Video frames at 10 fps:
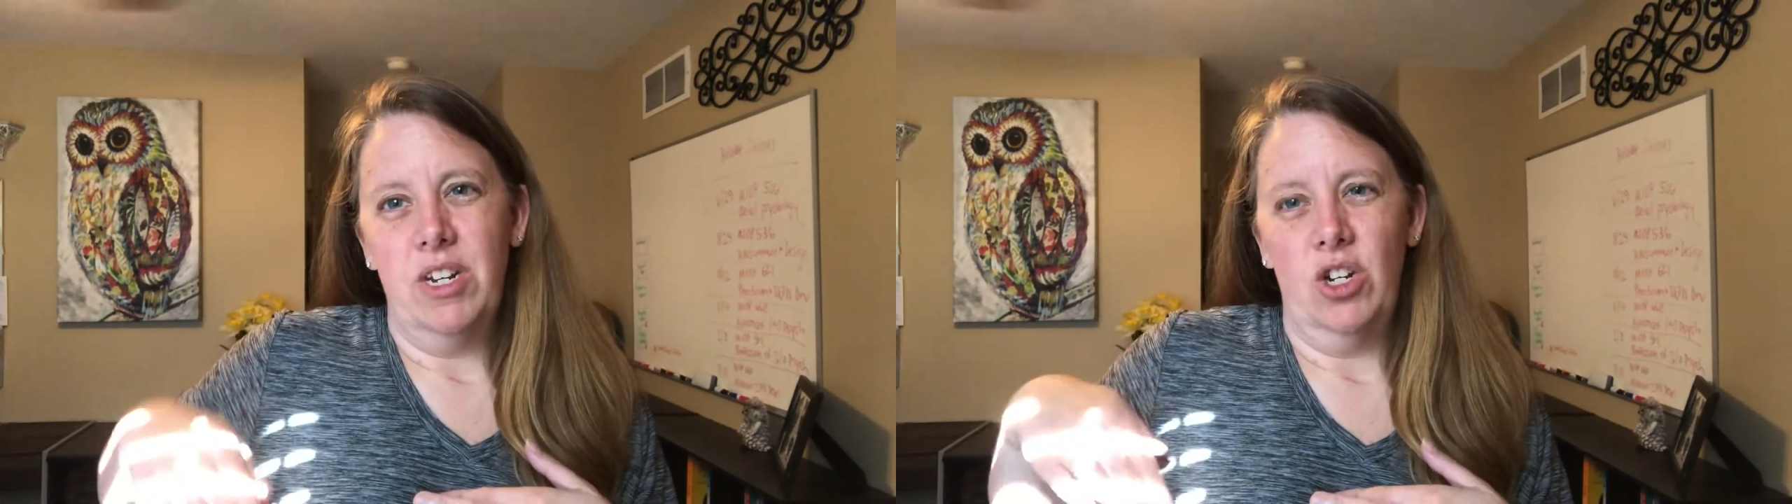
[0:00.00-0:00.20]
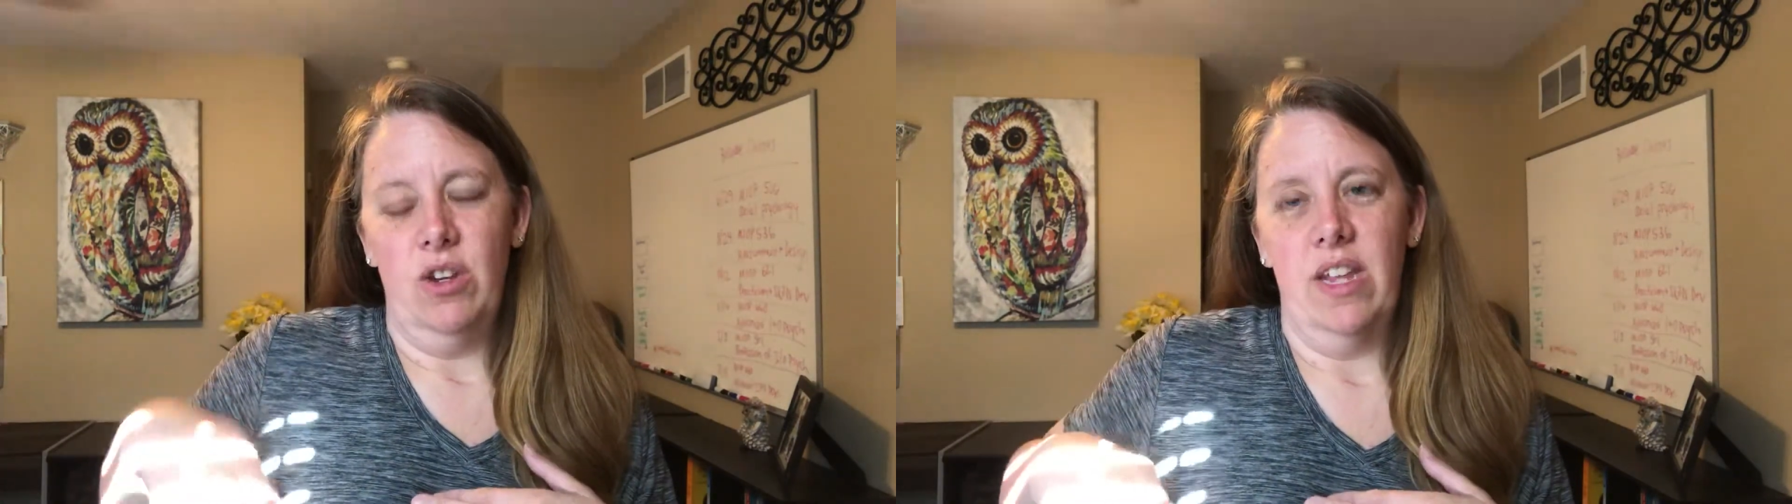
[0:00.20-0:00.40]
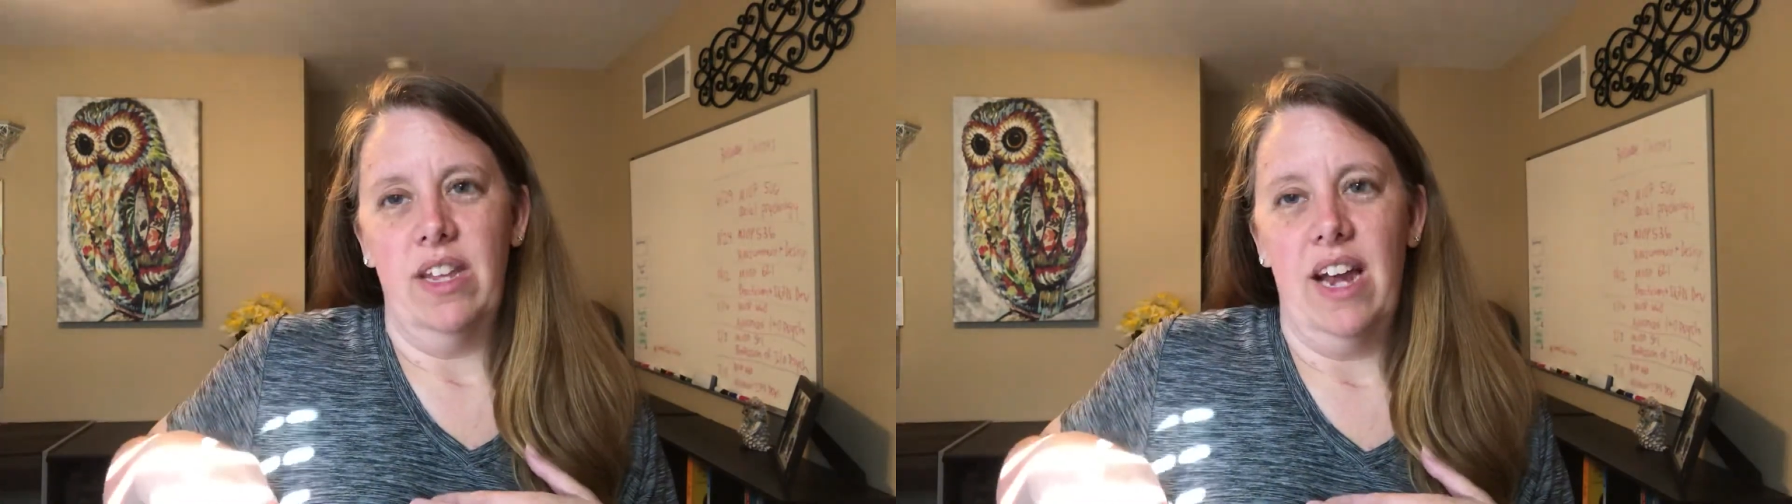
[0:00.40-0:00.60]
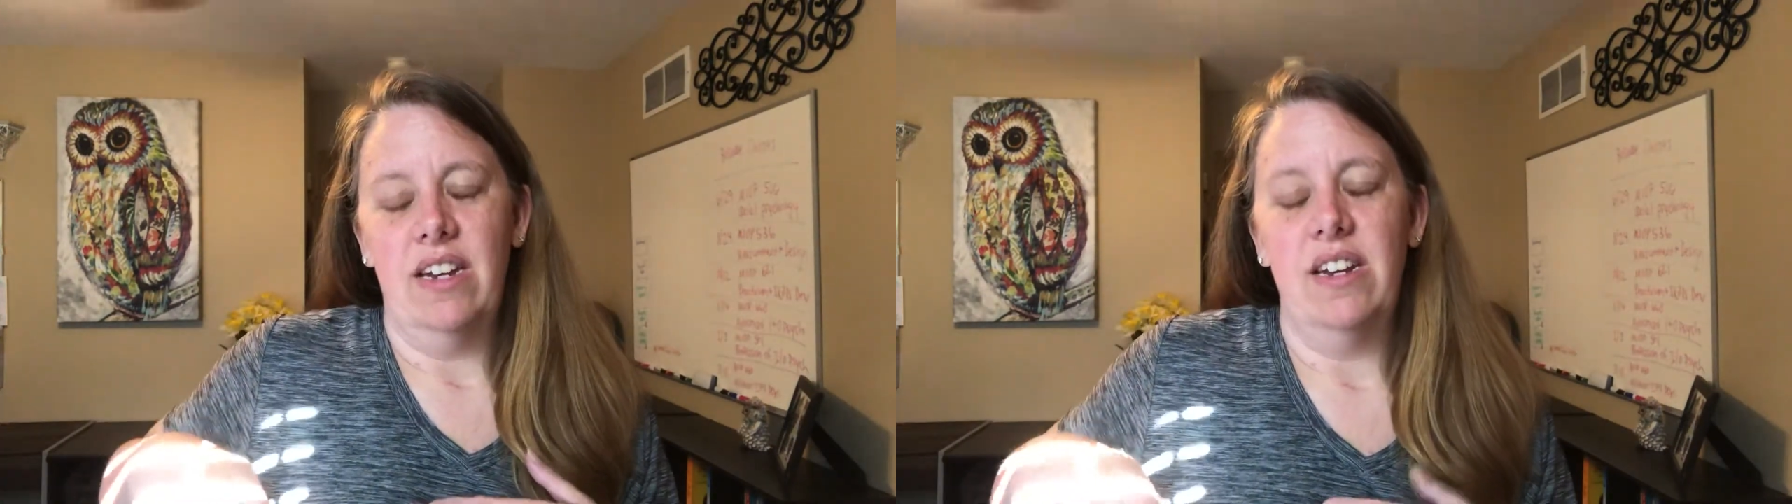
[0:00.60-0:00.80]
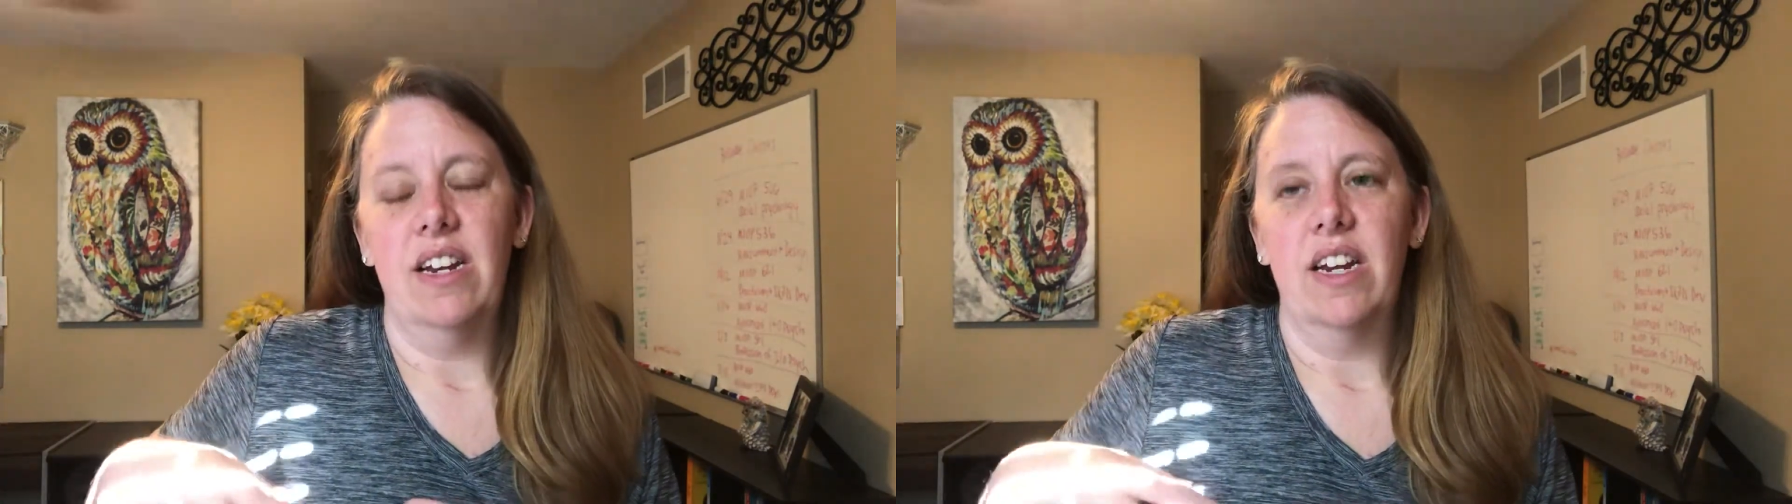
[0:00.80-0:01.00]
tissue that they had
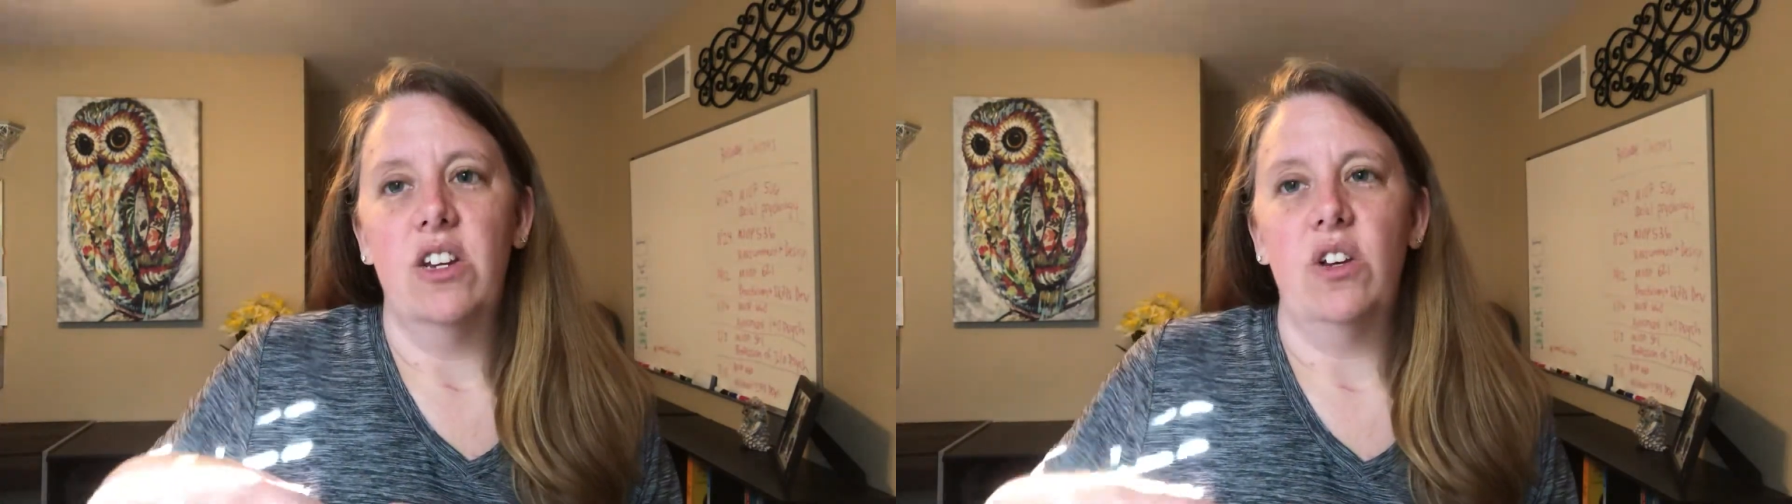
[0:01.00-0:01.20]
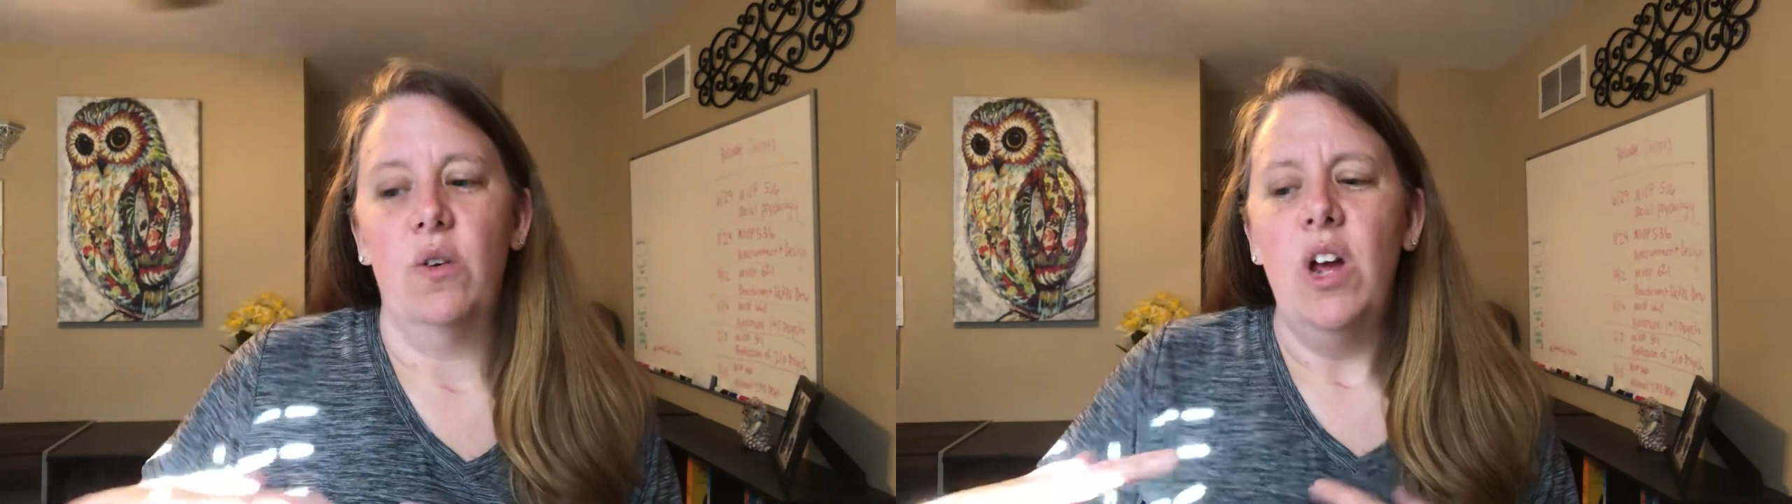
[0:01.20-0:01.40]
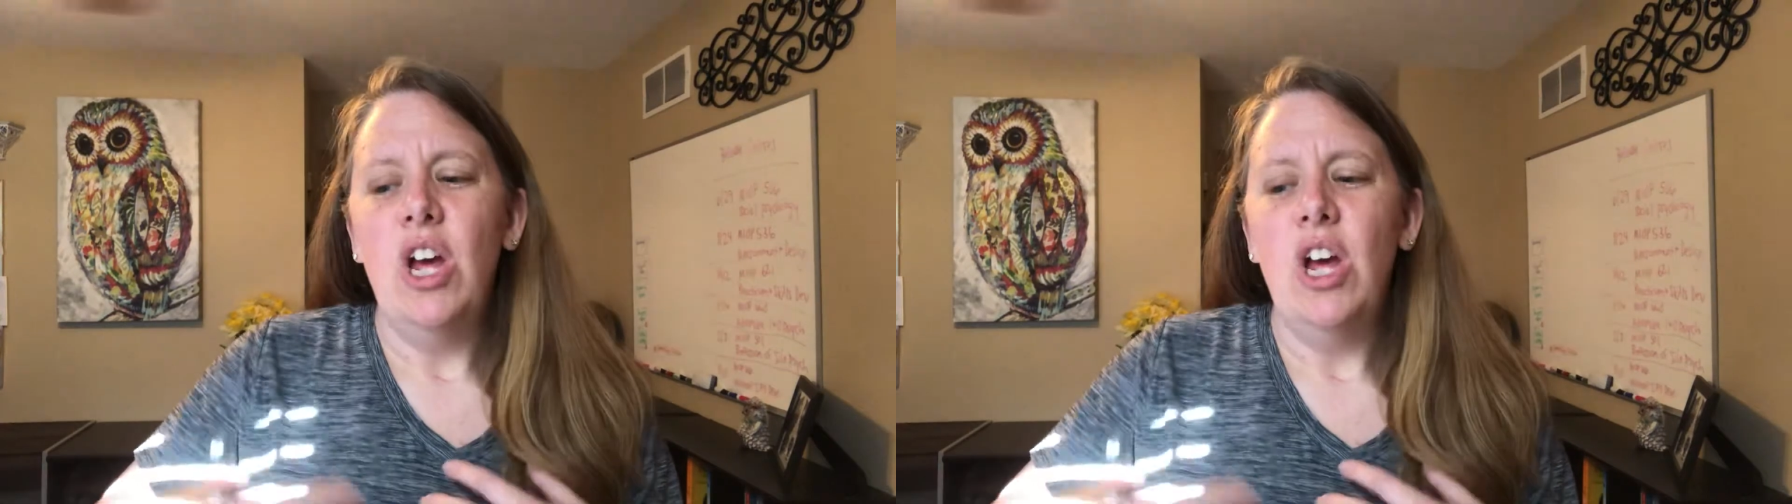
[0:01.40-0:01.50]
to dig into.